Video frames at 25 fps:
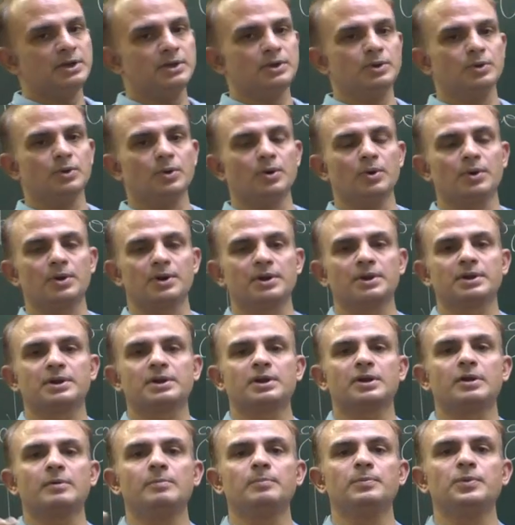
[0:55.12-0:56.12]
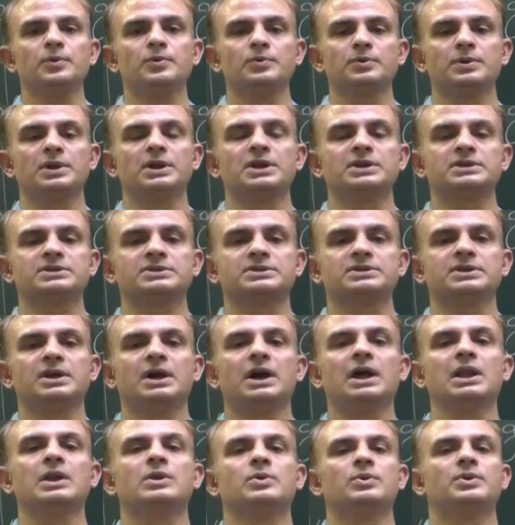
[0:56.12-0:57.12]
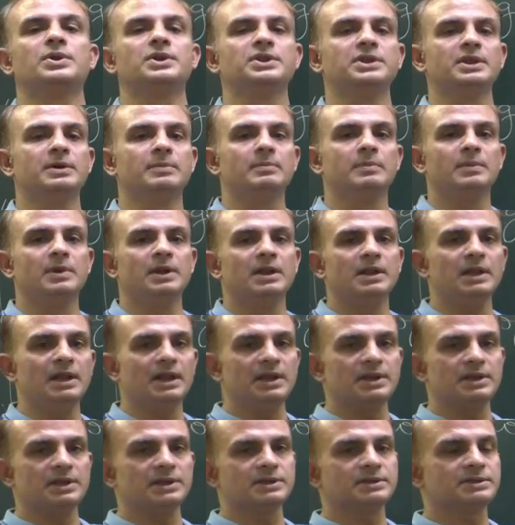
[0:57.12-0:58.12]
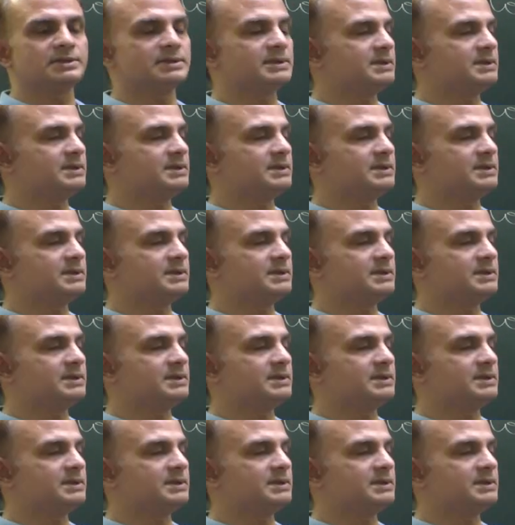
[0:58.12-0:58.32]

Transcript: your computer's algorithm. Let us